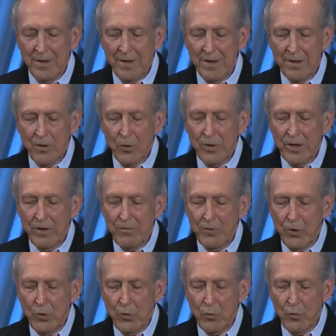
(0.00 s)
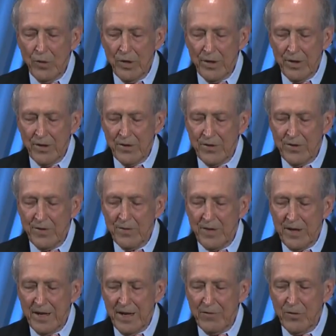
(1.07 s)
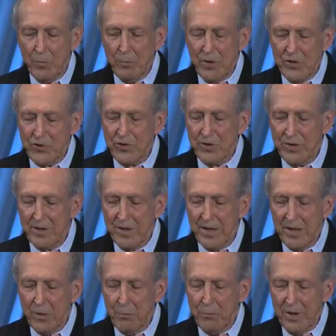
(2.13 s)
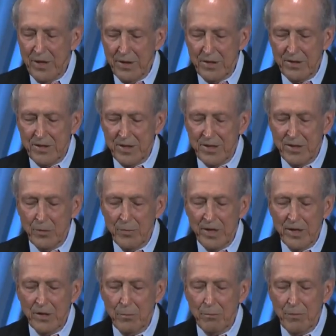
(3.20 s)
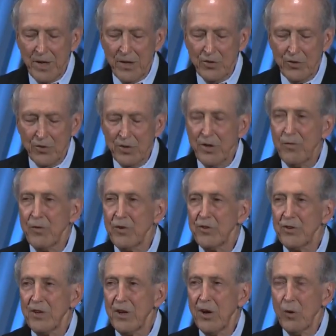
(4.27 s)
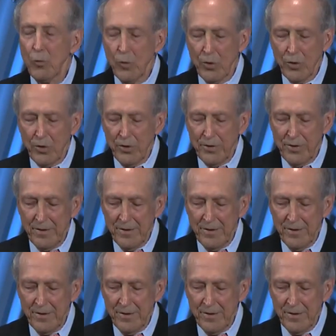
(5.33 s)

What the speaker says: and only a few realize that they have the mission and ability to make a major difference in our world.